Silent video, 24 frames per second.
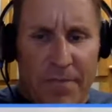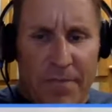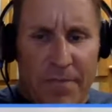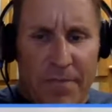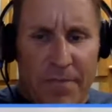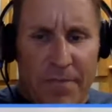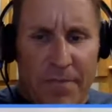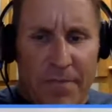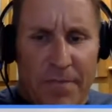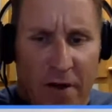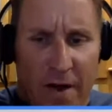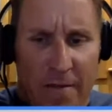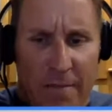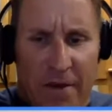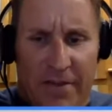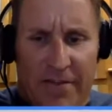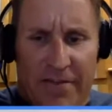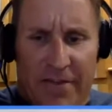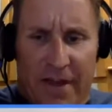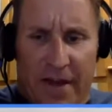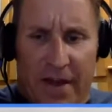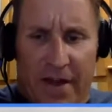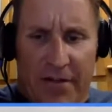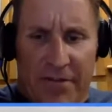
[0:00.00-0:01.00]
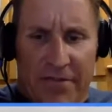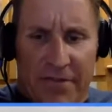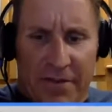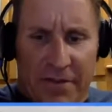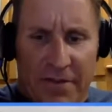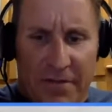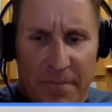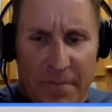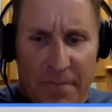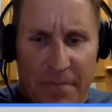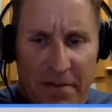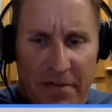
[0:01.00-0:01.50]
smells like grandma's house.
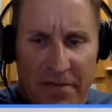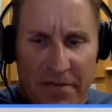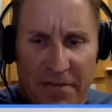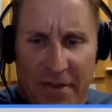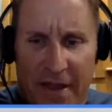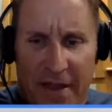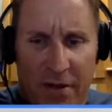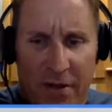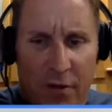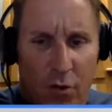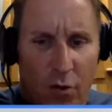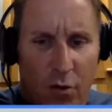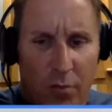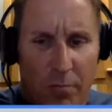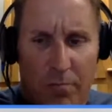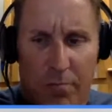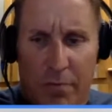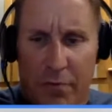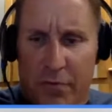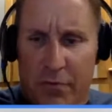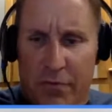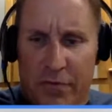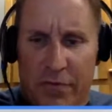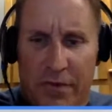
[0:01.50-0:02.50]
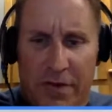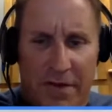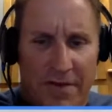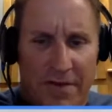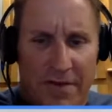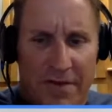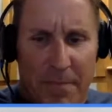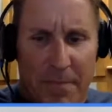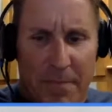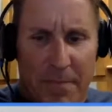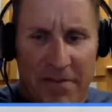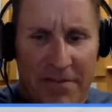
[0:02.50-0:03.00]
It smells like old boot. It
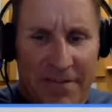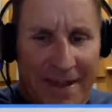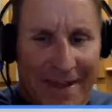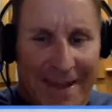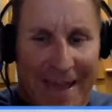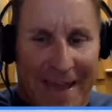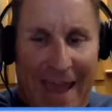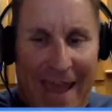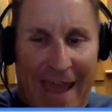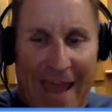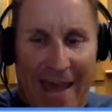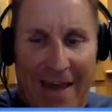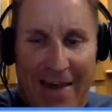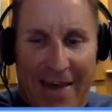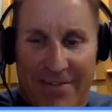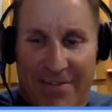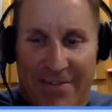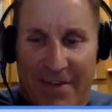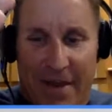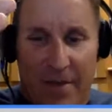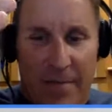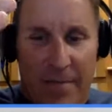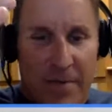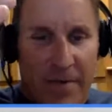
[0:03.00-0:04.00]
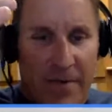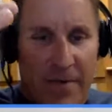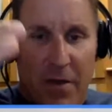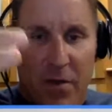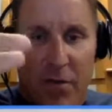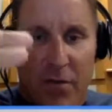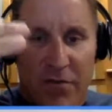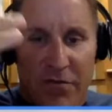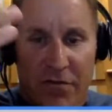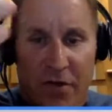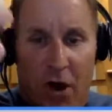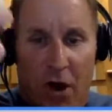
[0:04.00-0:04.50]
smells like ass. I mean, there
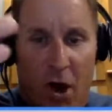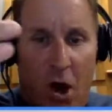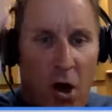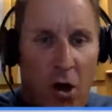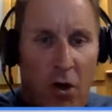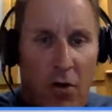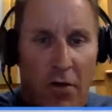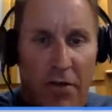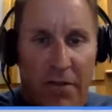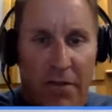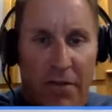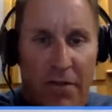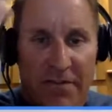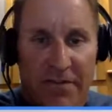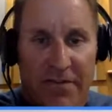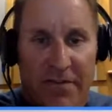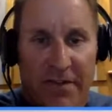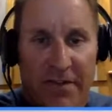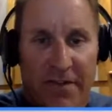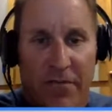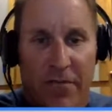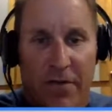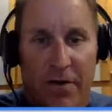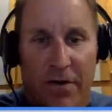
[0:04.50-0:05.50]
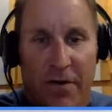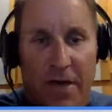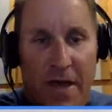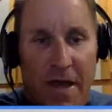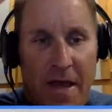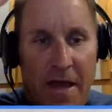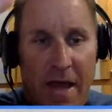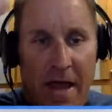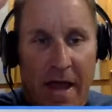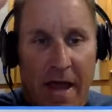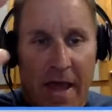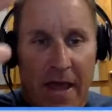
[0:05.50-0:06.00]
was all these different,
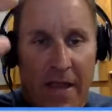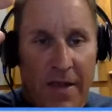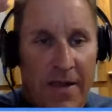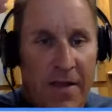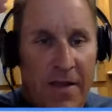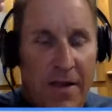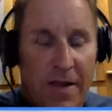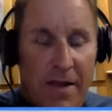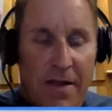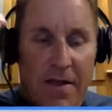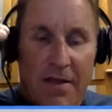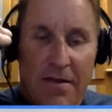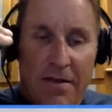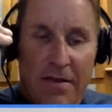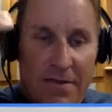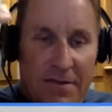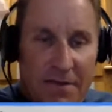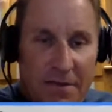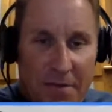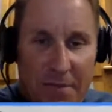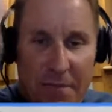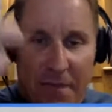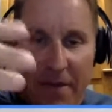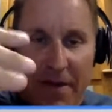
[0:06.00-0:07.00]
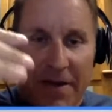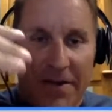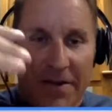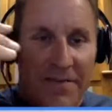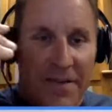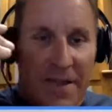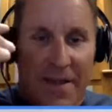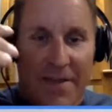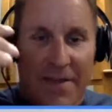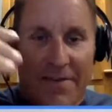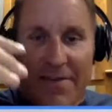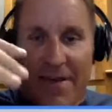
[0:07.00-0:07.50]
and to me, it's
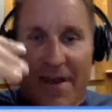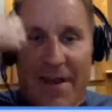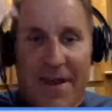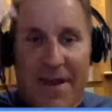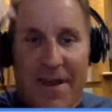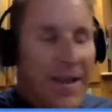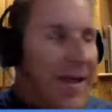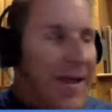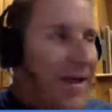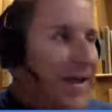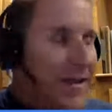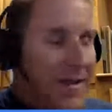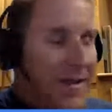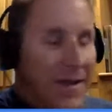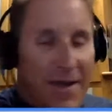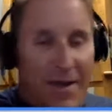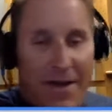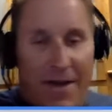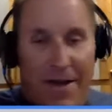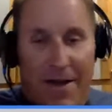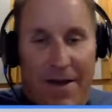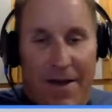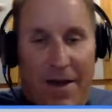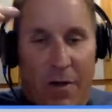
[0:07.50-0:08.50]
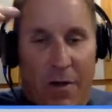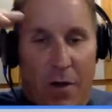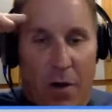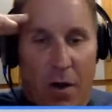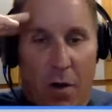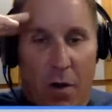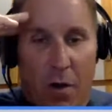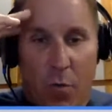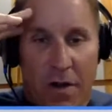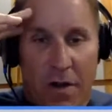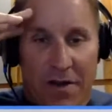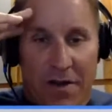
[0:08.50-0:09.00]
kind of like a
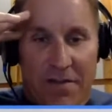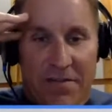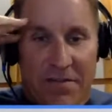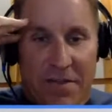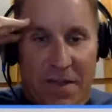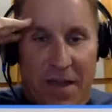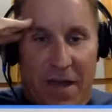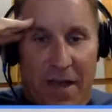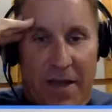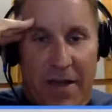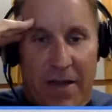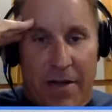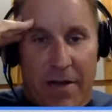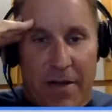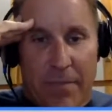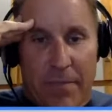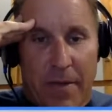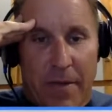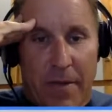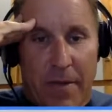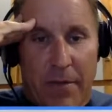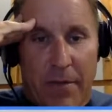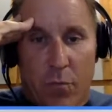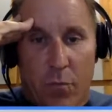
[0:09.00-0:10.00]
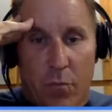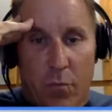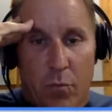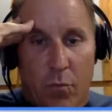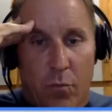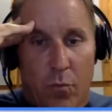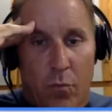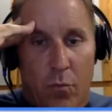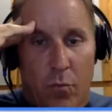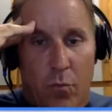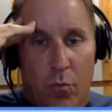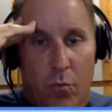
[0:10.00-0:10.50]
witness lineup. Hey,
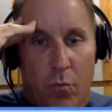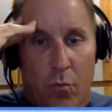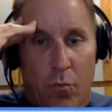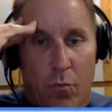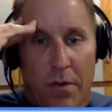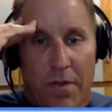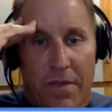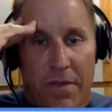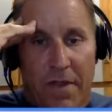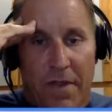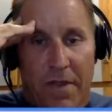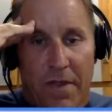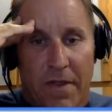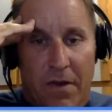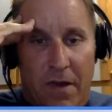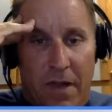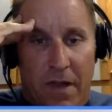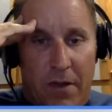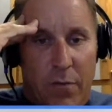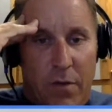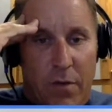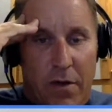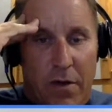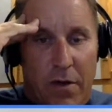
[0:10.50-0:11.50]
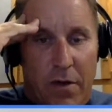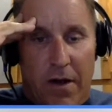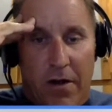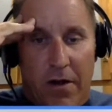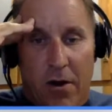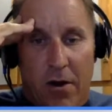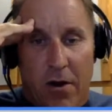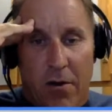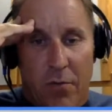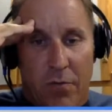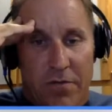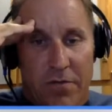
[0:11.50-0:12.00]
what they look like? What kind of car
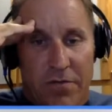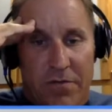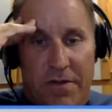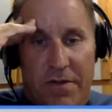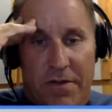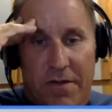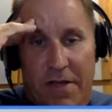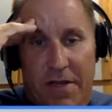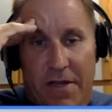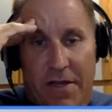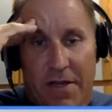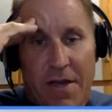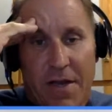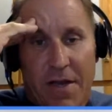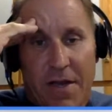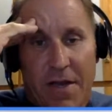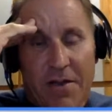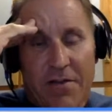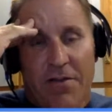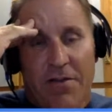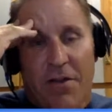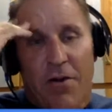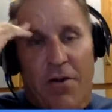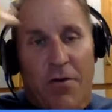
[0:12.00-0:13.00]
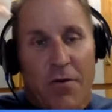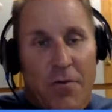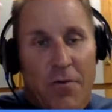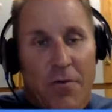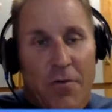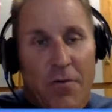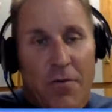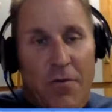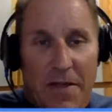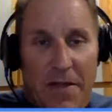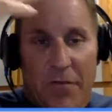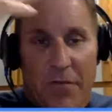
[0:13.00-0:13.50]
was it? So
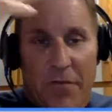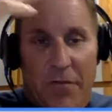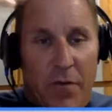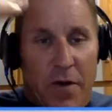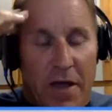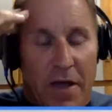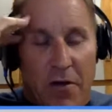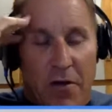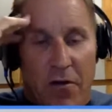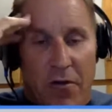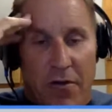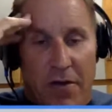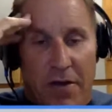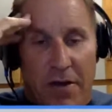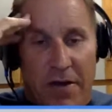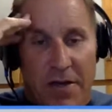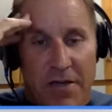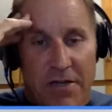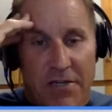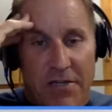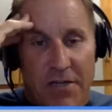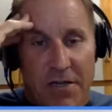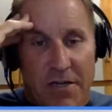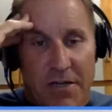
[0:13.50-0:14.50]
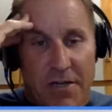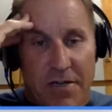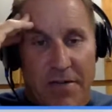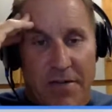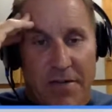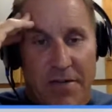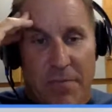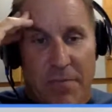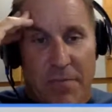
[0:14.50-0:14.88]
even when I heard initially it smelled like